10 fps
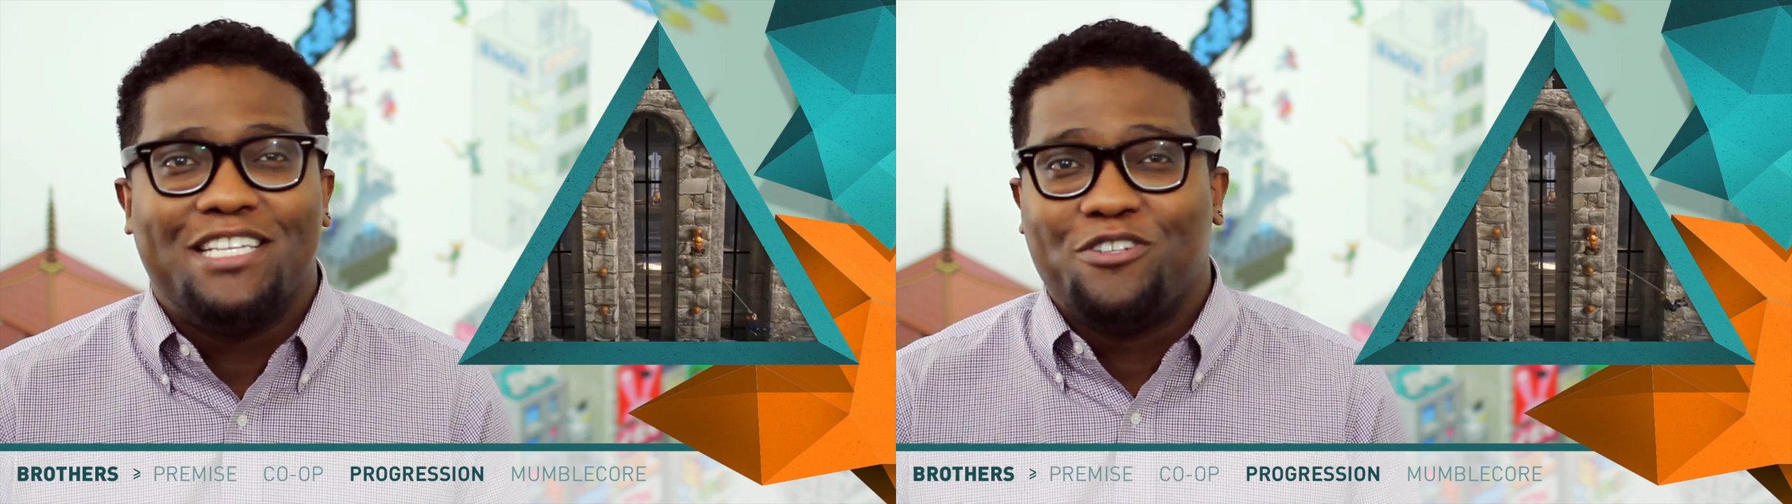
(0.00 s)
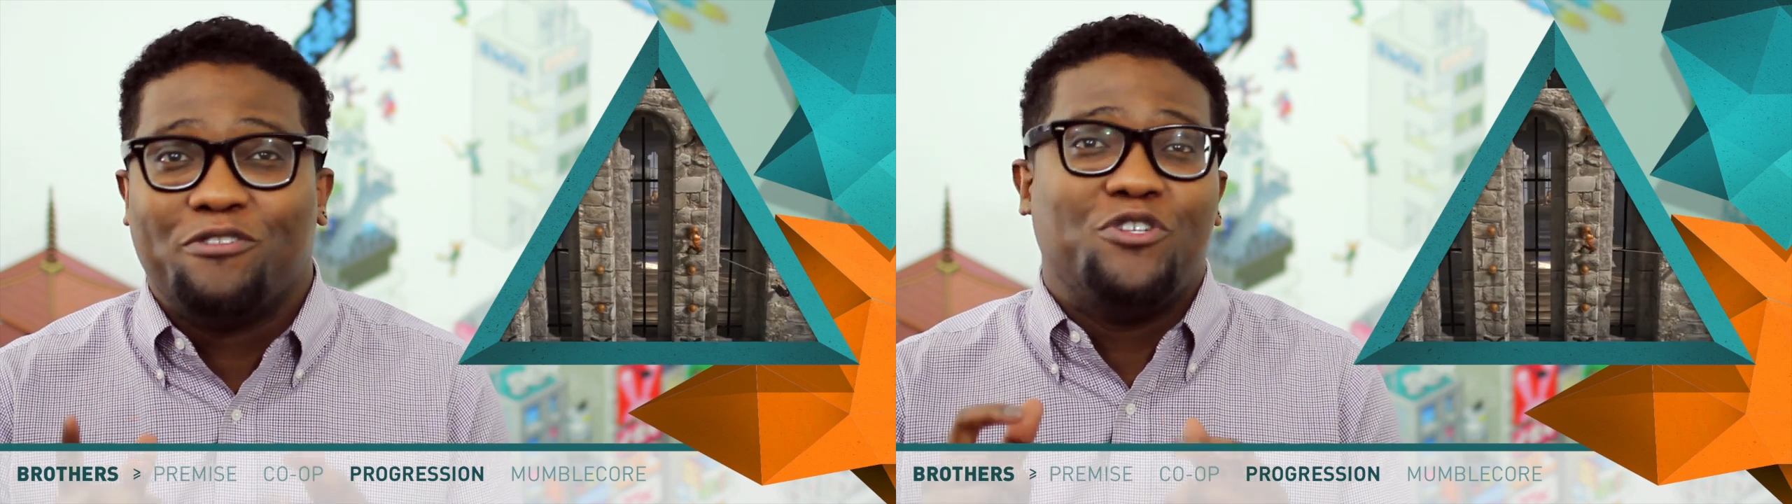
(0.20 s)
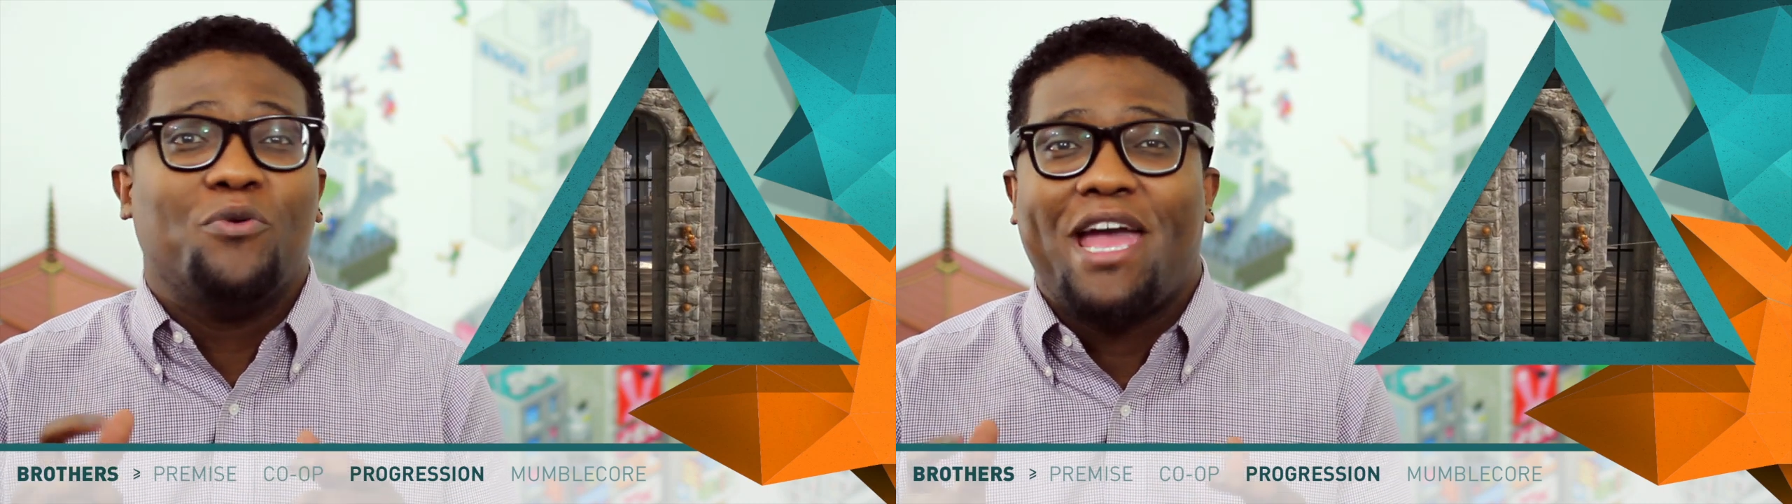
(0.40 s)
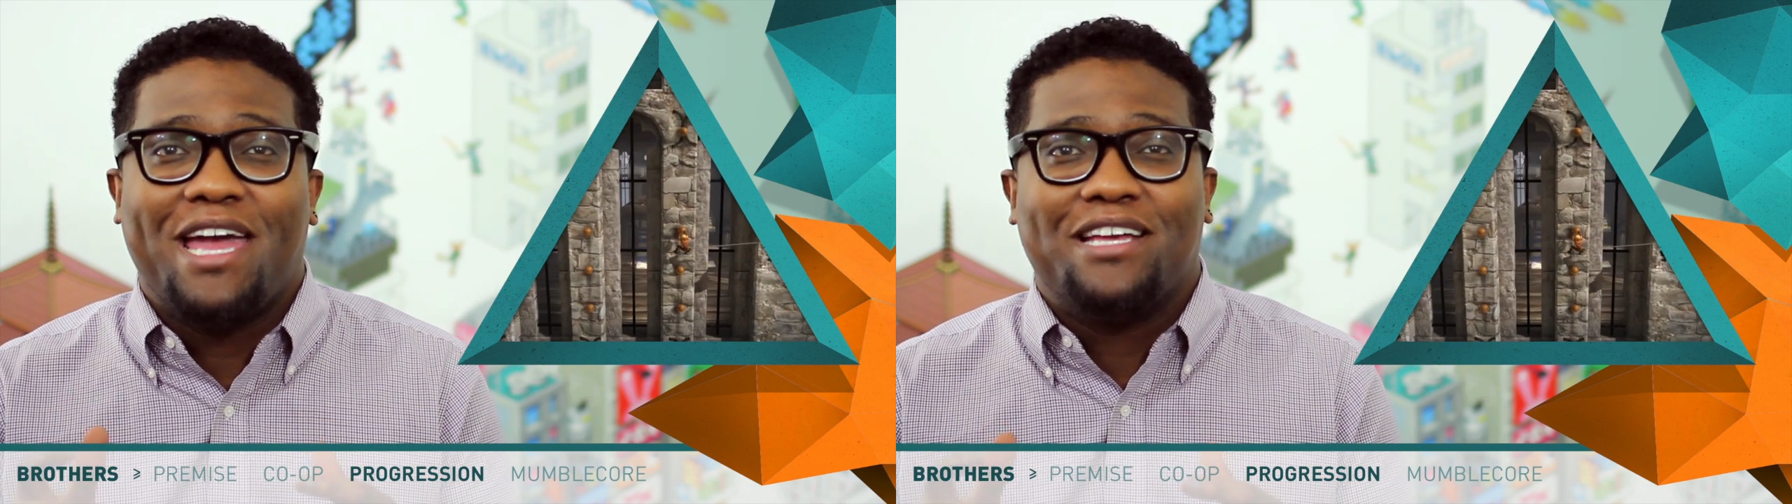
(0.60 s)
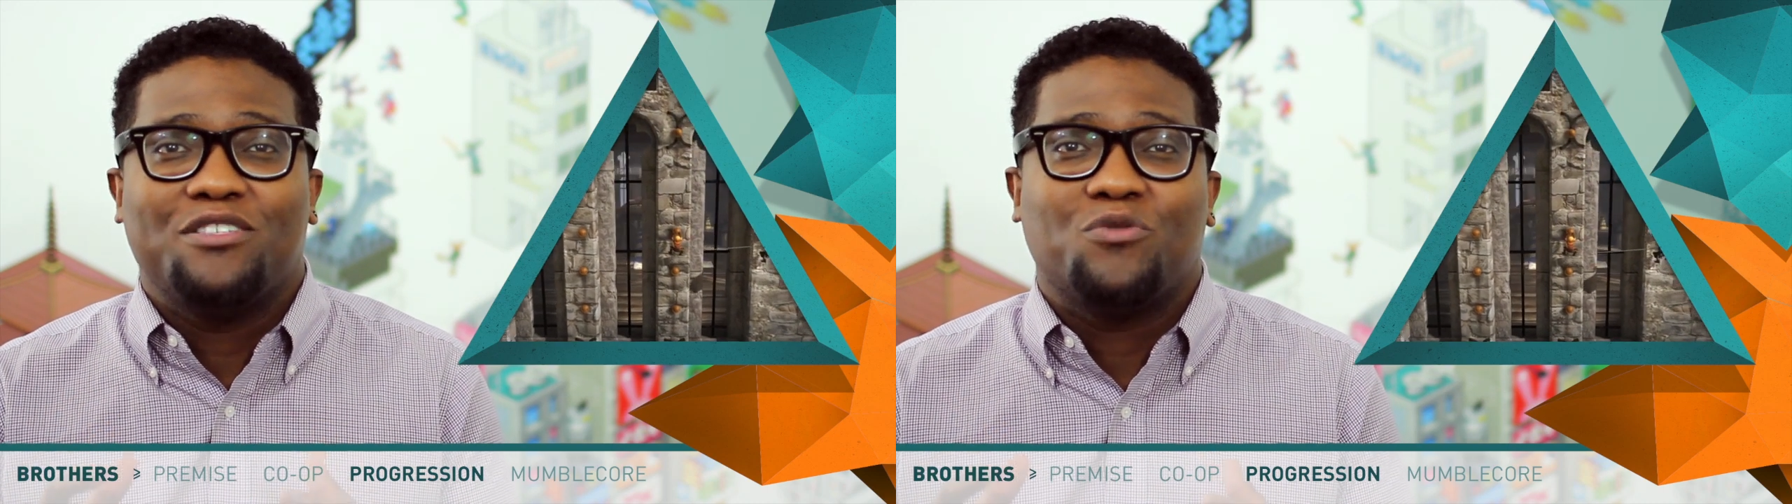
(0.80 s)
as your two
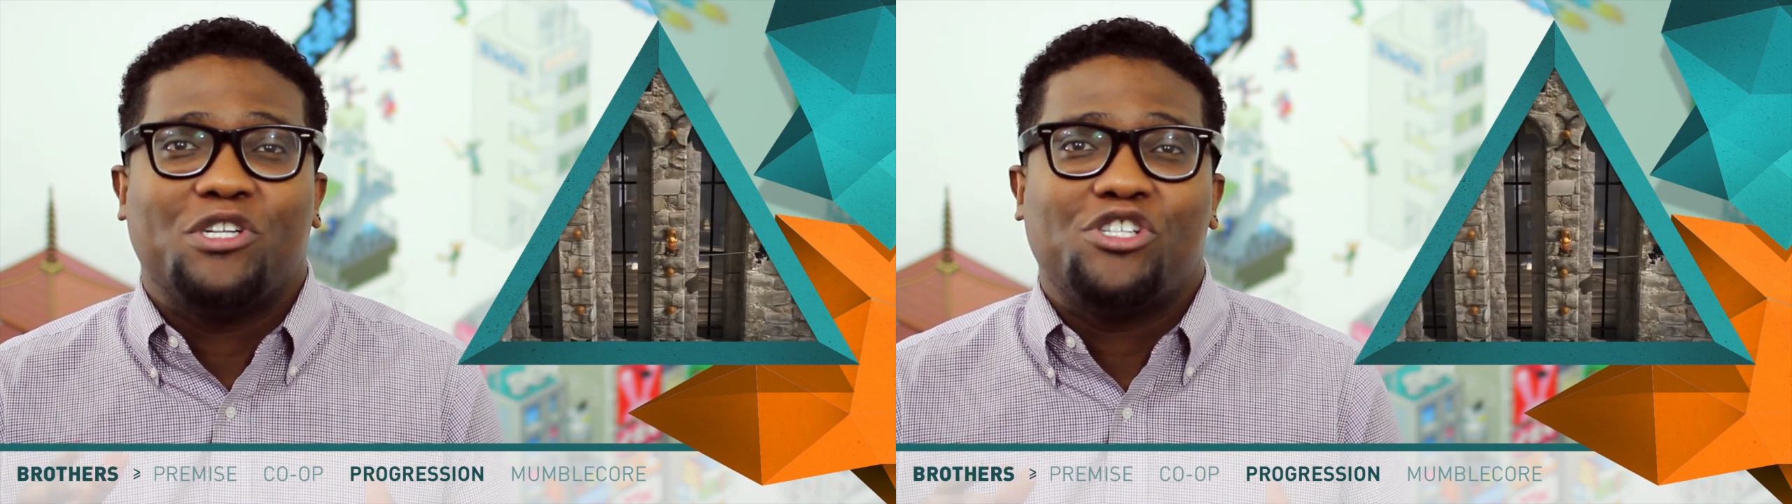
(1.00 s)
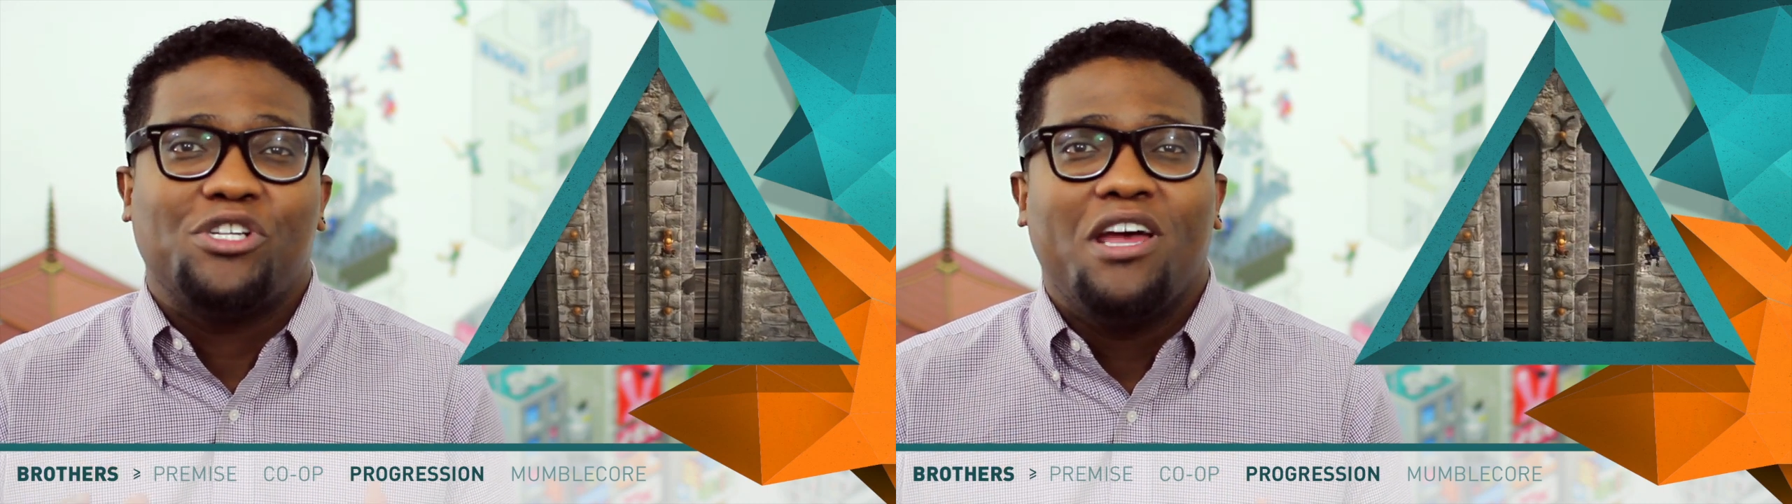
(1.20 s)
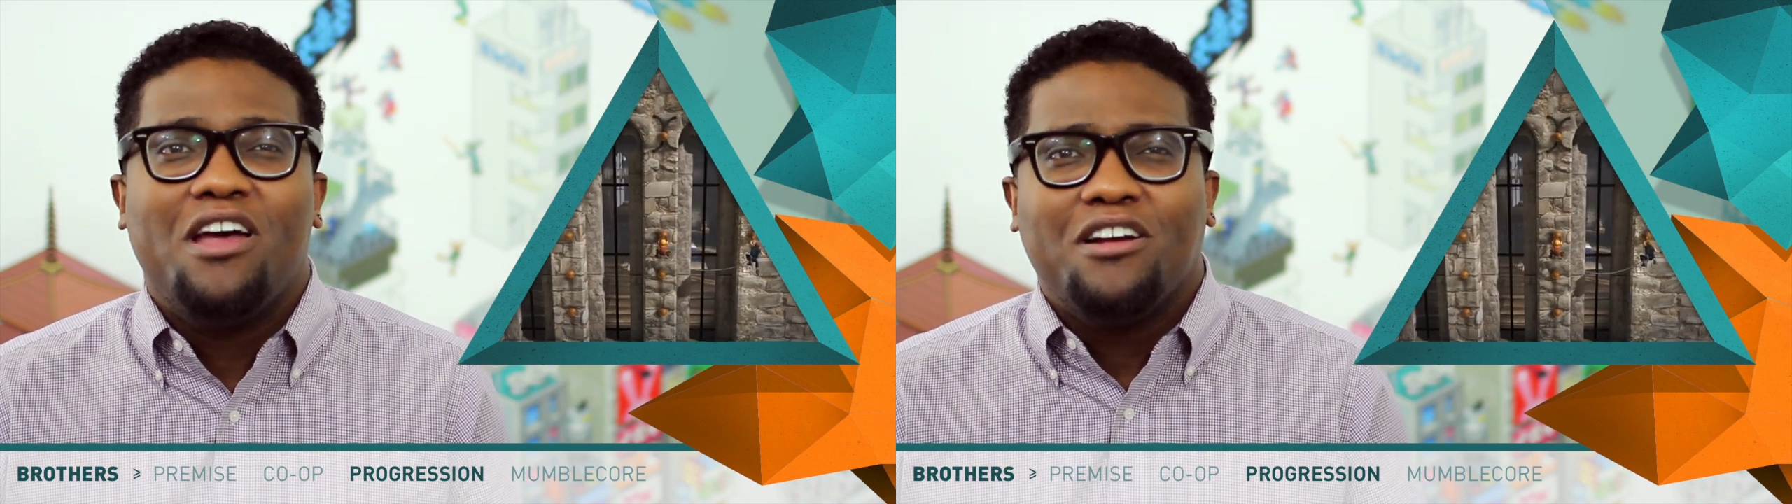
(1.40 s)
hands, which